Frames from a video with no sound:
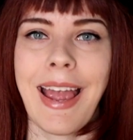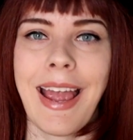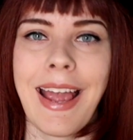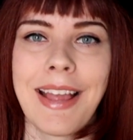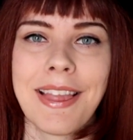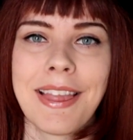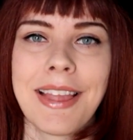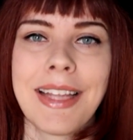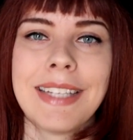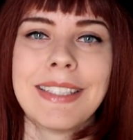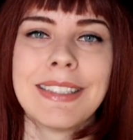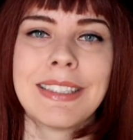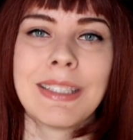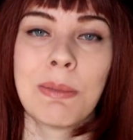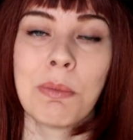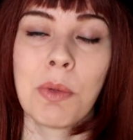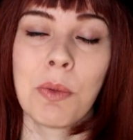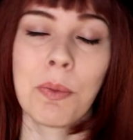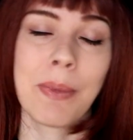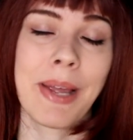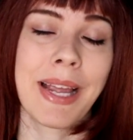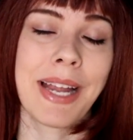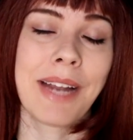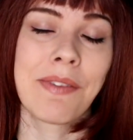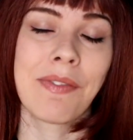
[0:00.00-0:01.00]
And then some
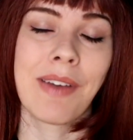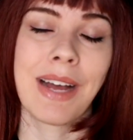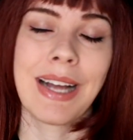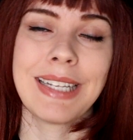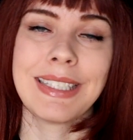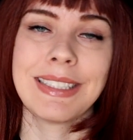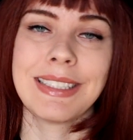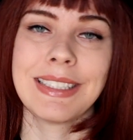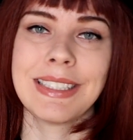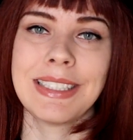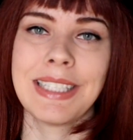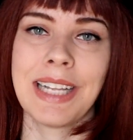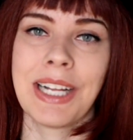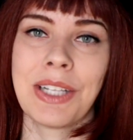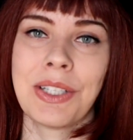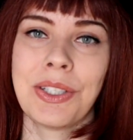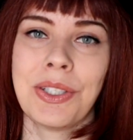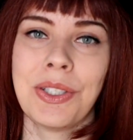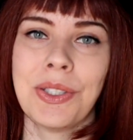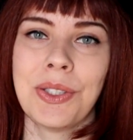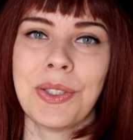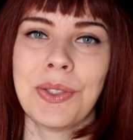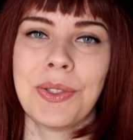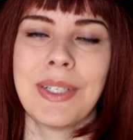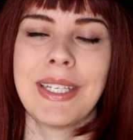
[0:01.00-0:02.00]
of my advice to tell
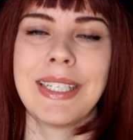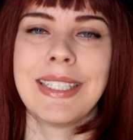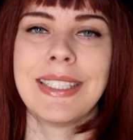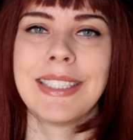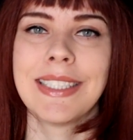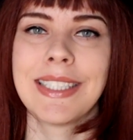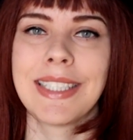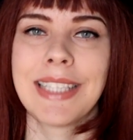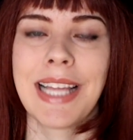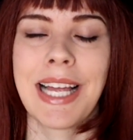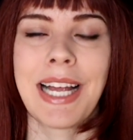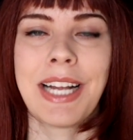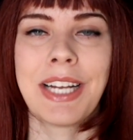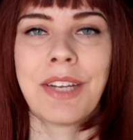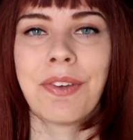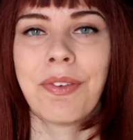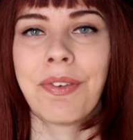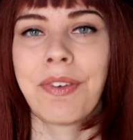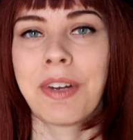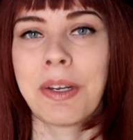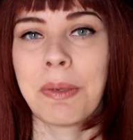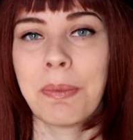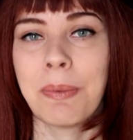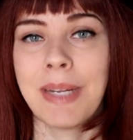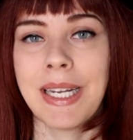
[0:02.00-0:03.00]
you is that you've
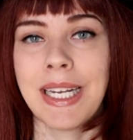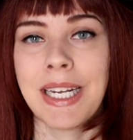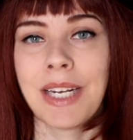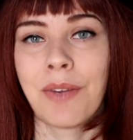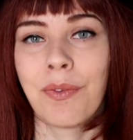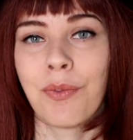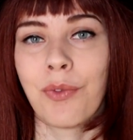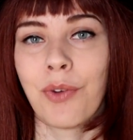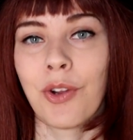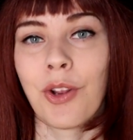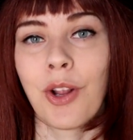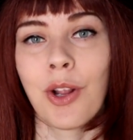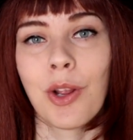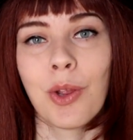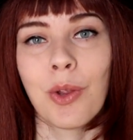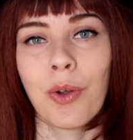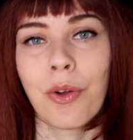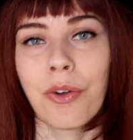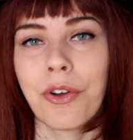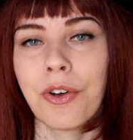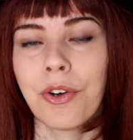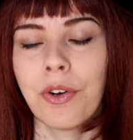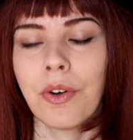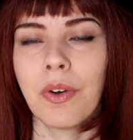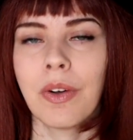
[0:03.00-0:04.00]
got to be in it for the
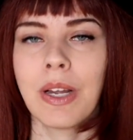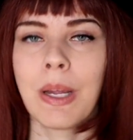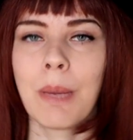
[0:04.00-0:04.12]
long haul.